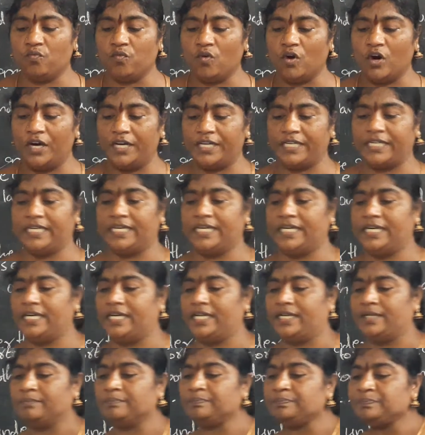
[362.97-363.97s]

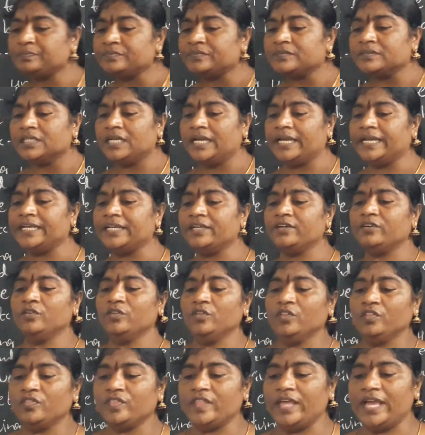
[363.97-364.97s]
water. And
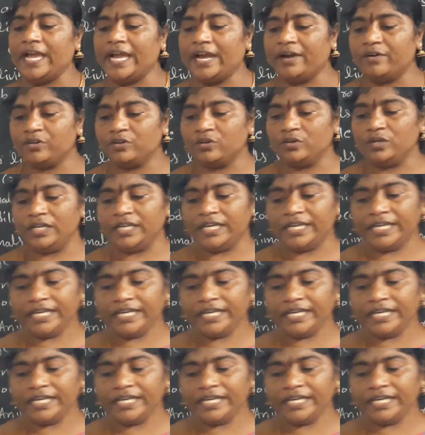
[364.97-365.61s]
they have to